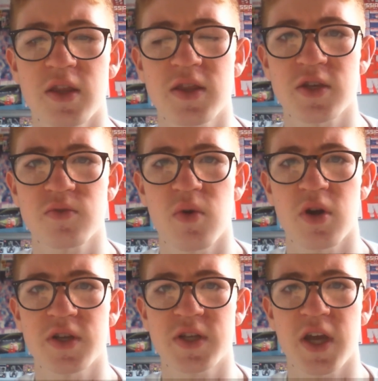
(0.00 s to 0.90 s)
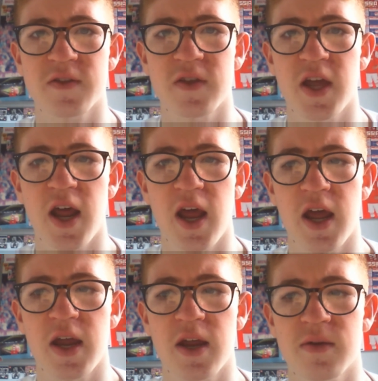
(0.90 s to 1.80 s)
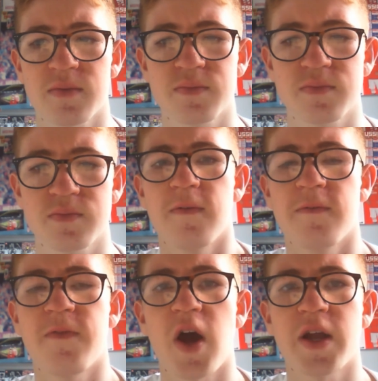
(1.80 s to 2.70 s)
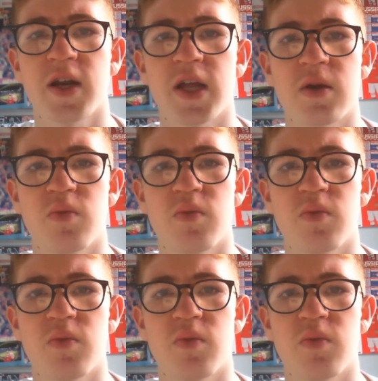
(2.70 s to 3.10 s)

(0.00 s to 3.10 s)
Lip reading: This one is getting an A. Finally,